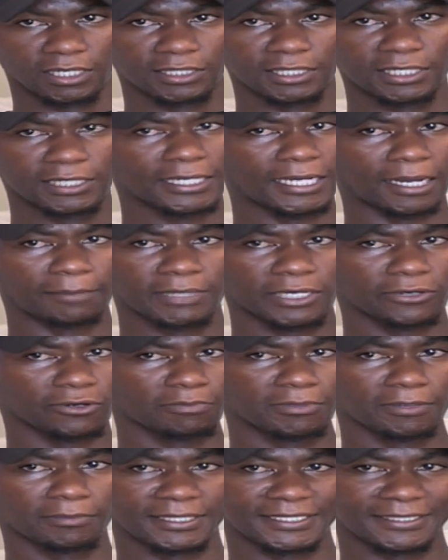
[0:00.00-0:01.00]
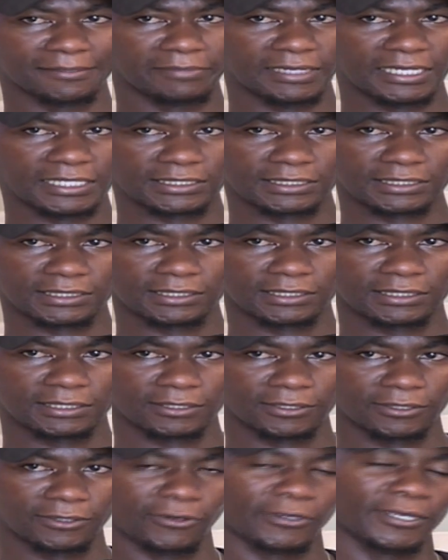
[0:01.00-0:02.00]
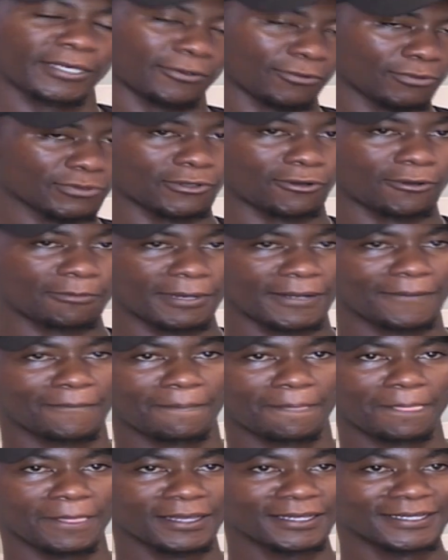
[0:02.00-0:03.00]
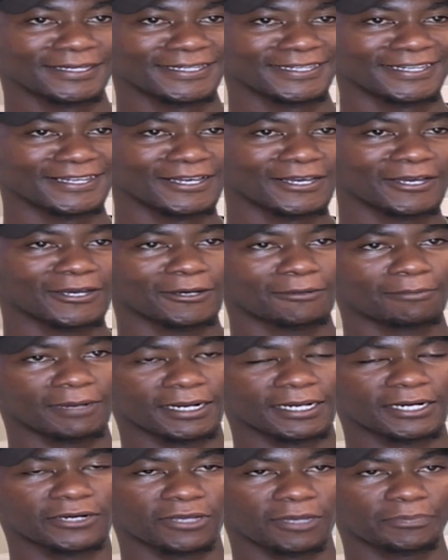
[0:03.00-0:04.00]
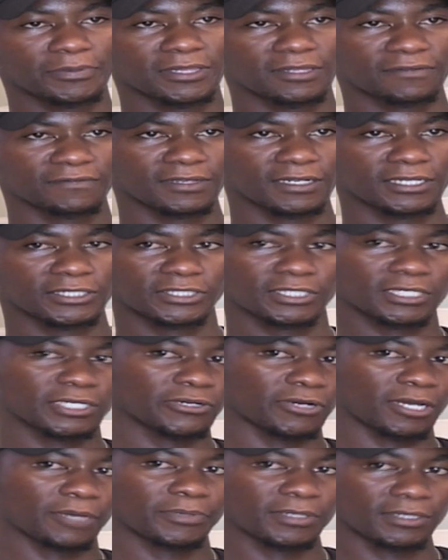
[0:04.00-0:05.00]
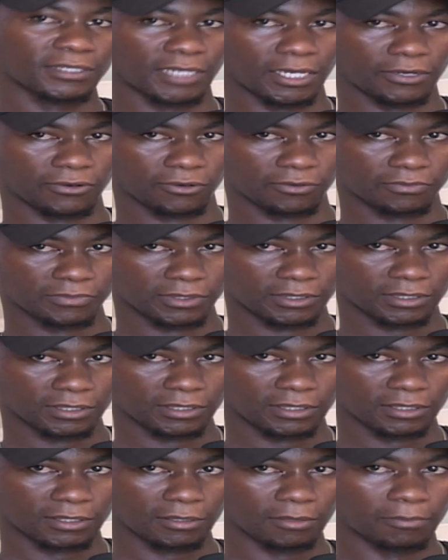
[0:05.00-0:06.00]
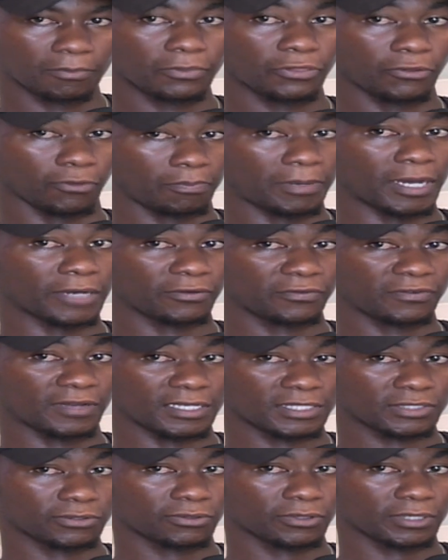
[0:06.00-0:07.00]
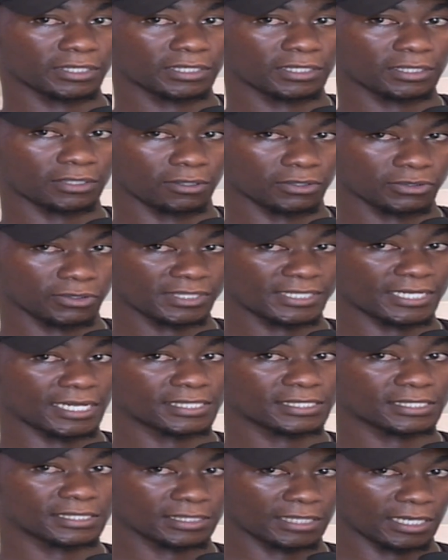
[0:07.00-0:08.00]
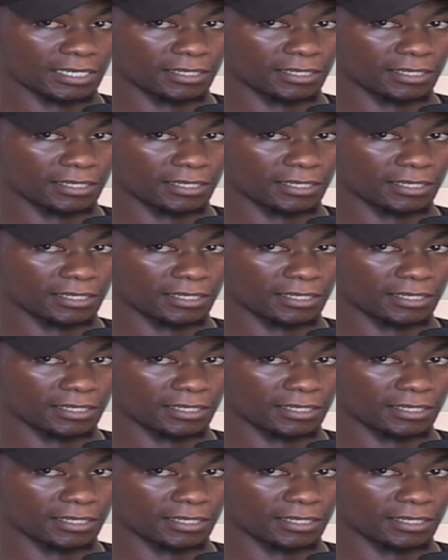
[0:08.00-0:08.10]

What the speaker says: Nilikam Nairobi matembezi. Okay, kusoma. But I grew up in the village. She grew up in Nairobi. So part of her story also starts